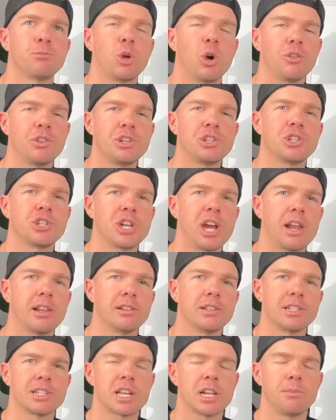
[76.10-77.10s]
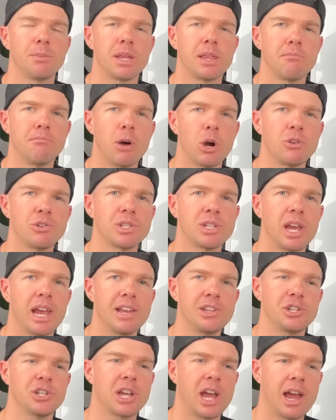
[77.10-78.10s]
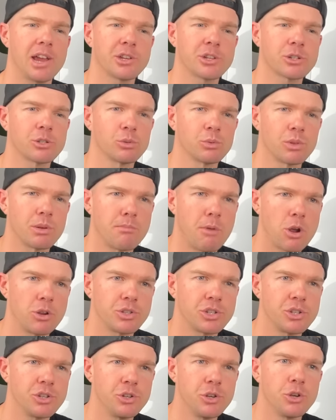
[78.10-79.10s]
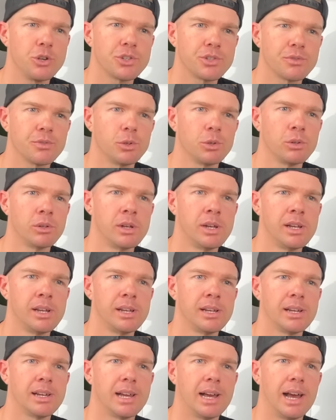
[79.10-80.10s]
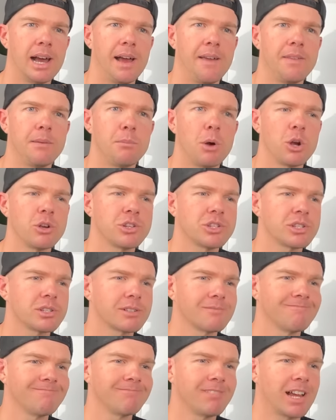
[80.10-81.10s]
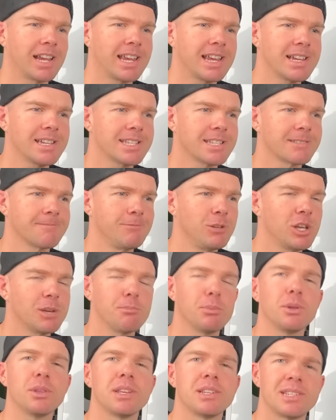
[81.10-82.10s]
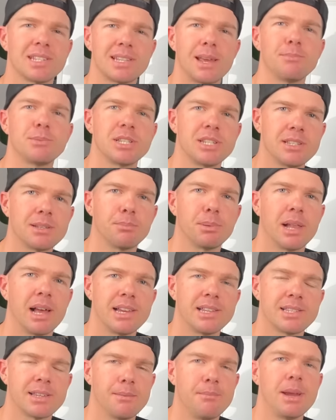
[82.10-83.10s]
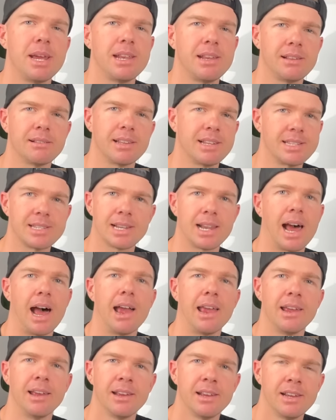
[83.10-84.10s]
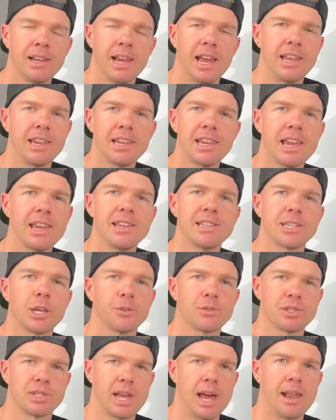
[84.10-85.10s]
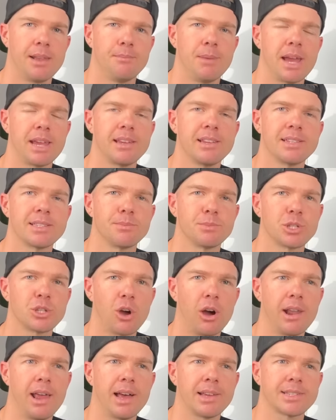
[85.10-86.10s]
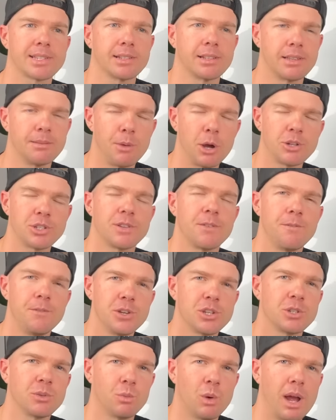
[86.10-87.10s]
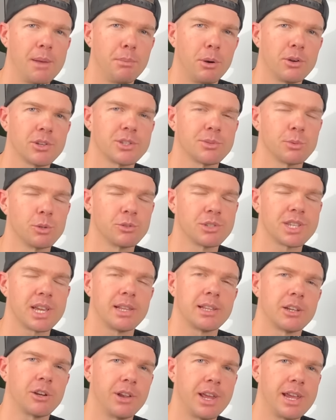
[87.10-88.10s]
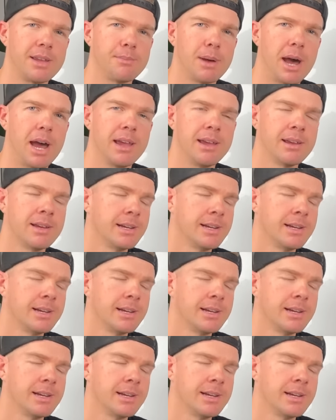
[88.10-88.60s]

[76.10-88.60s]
on this channel is going to be the most educational, the most useful, and the most, I guess, you can put these steps into place immediately today. And you can get yourself started making some side hustle in the most efficient way possible, selling on eBay.